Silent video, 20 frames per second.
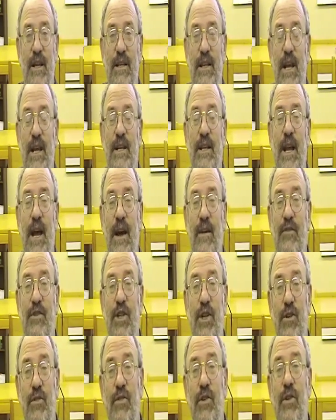tend to have
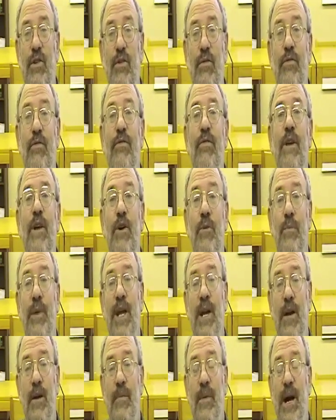children who feel
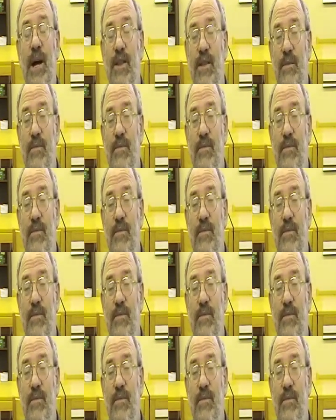better about